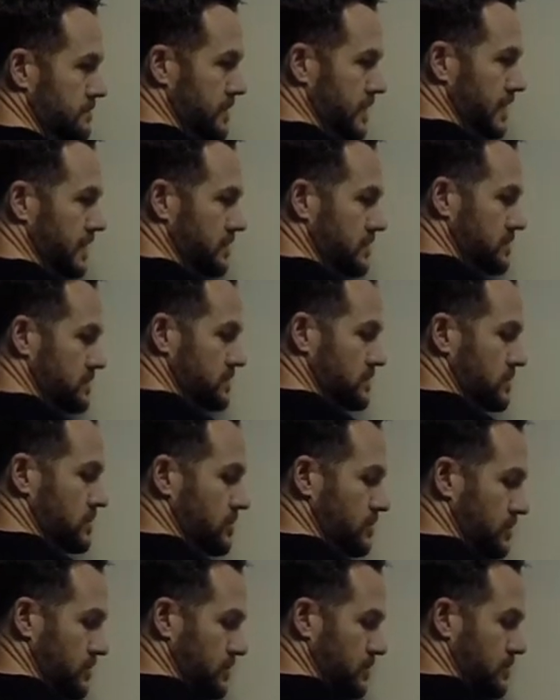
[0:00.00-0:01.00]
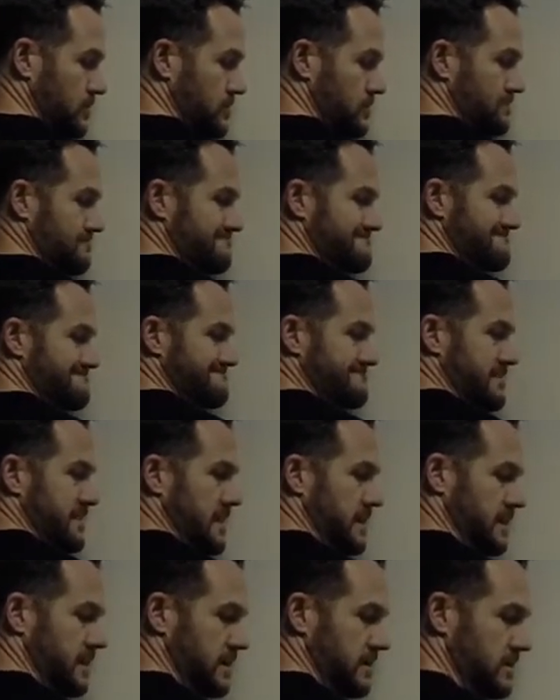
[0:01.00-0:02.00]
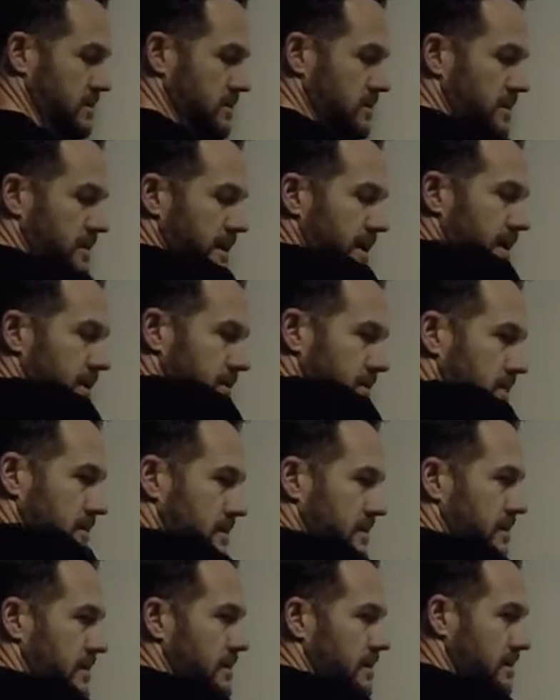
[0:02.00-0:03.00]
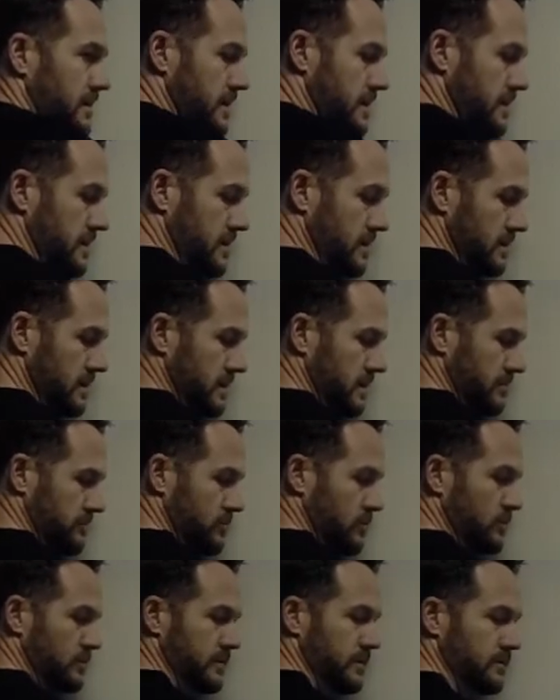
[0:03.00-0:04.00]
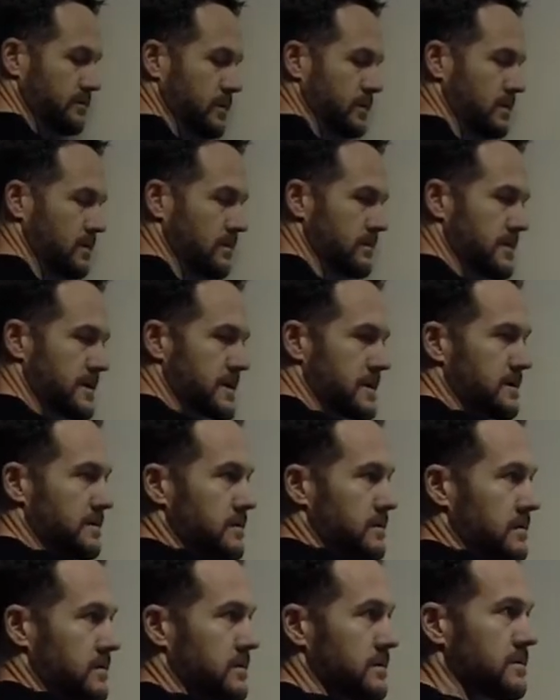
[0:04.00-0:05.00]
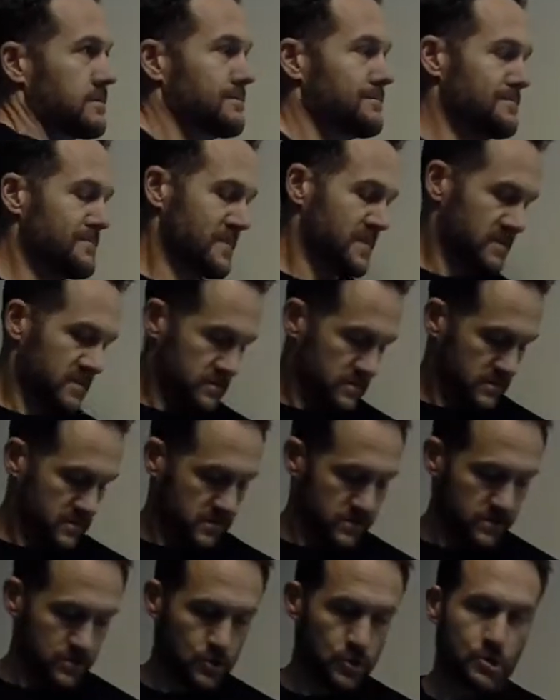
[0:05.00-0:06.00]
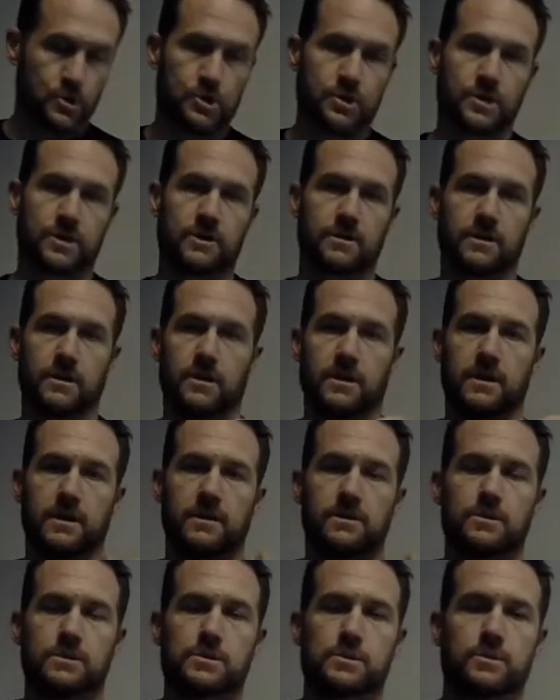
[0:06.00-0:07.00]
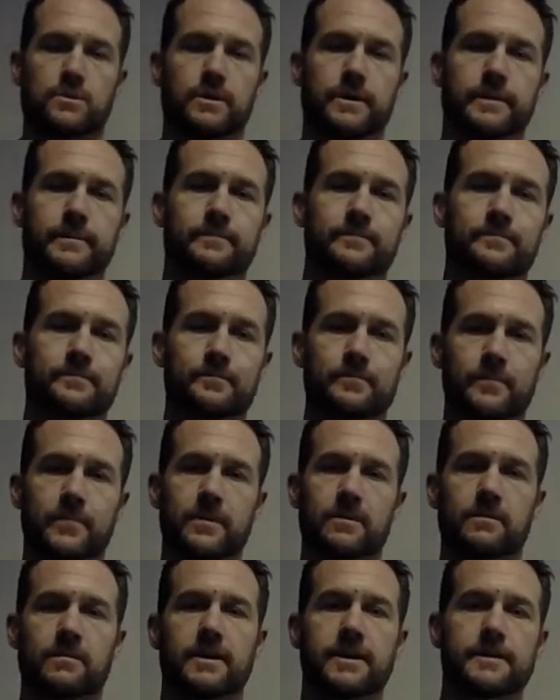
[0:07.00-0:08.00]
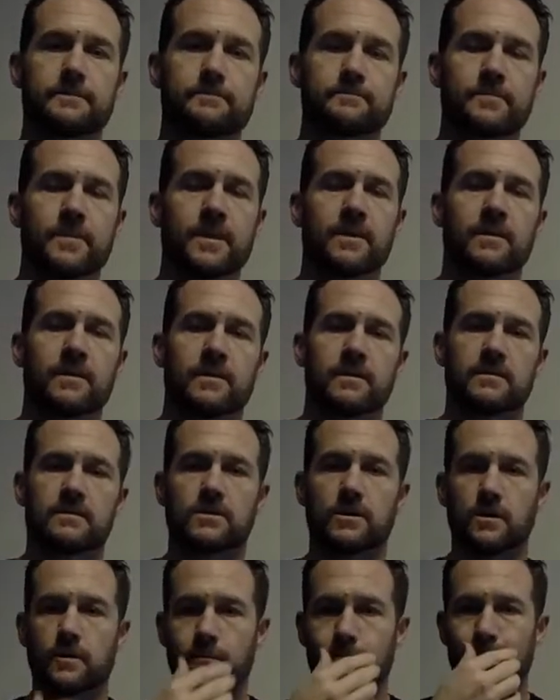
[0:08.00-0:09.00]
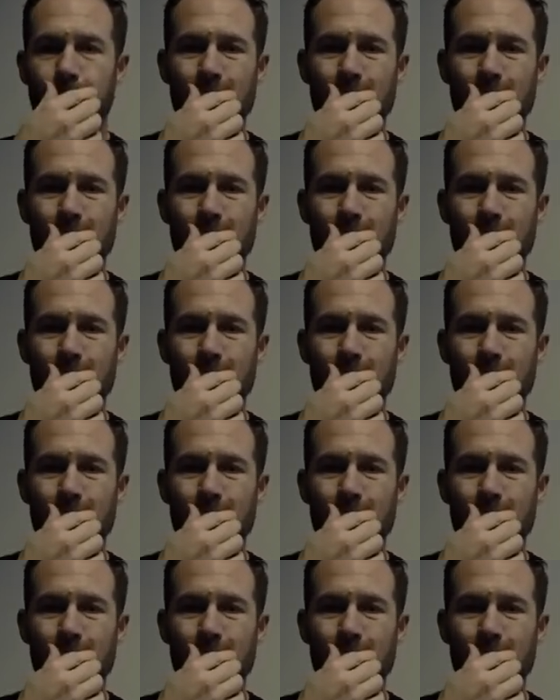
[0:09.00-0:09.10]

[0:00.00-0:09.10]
and just go through any and all of that area, moving the ball around to search and destroy. Okay? So,